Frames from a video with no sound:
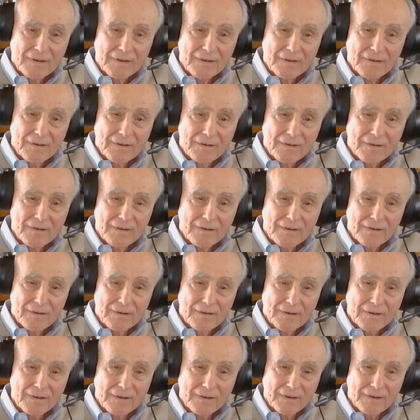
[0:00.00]

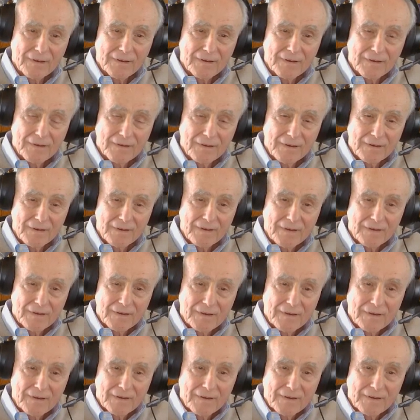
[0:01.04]

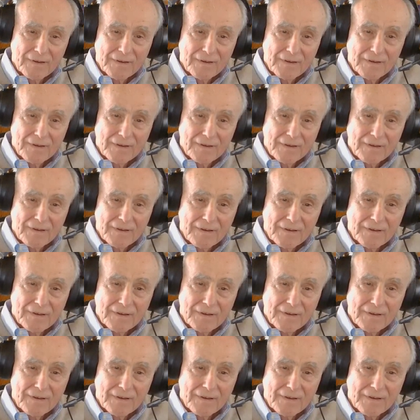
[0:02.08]
(silent)